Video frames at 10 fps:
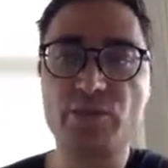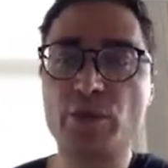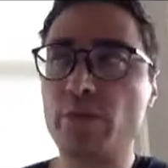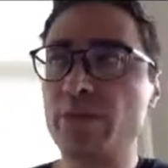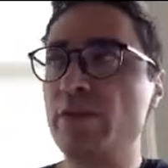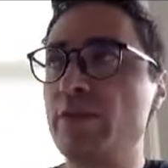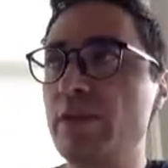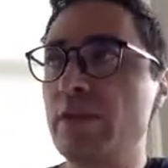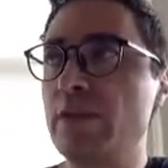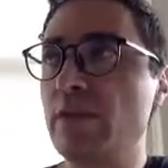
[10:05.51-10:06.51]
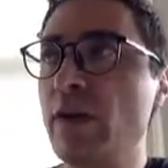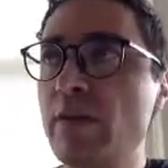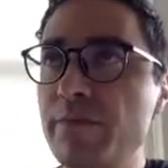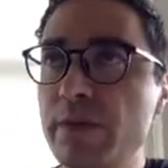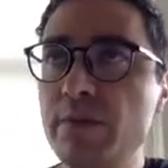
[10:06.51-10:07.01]
You probably know that a
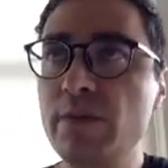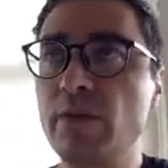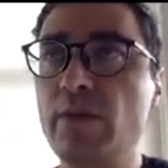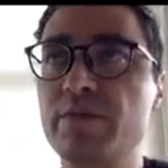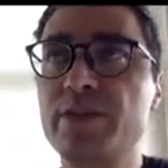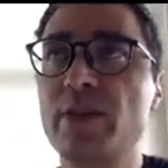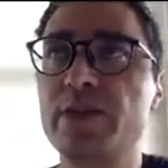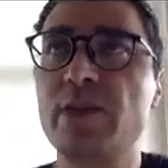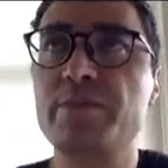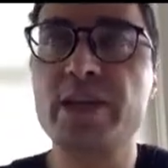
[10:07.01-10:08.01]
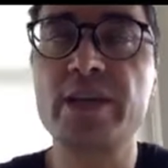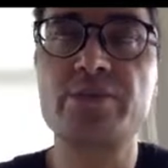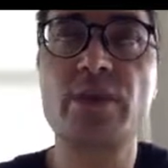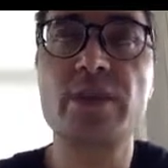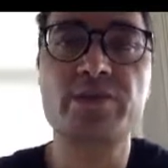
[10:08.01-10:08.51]
lot of people, a lot of startups,
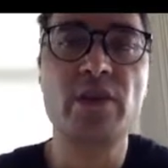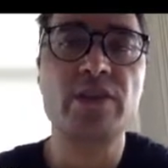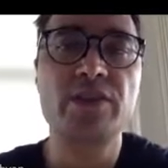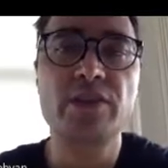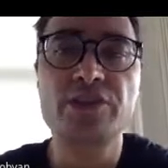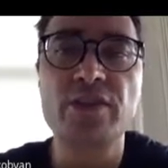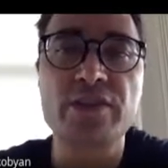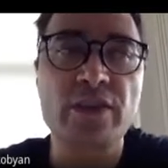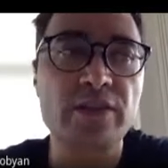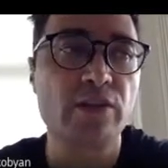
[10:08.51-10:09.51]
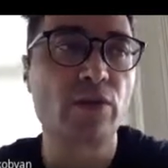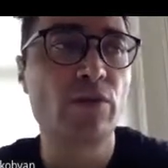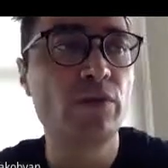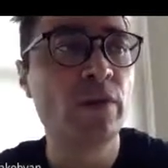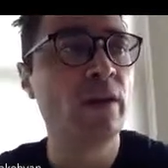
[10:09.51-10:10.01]
as well as multinationals
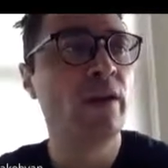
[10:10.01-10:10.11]
undergo